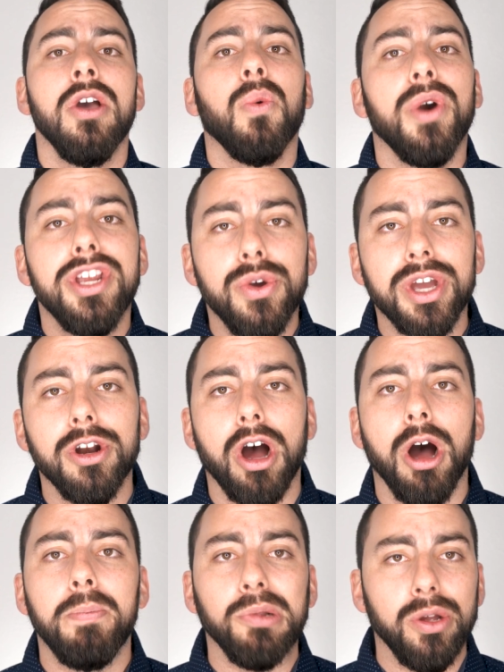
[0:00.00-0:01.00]
where you can
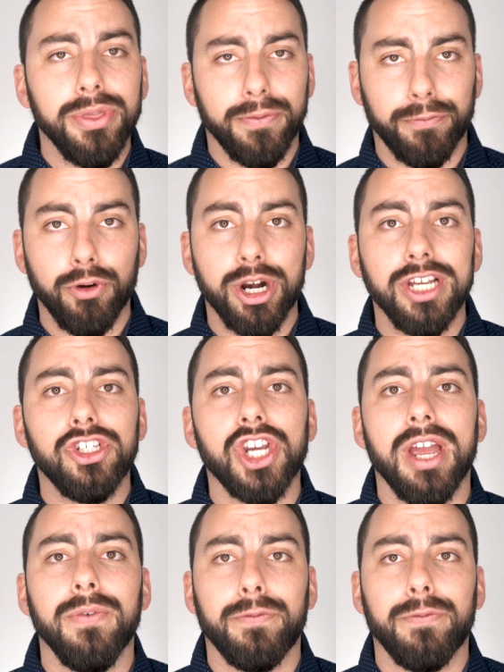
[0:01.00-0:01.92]
upload the footage and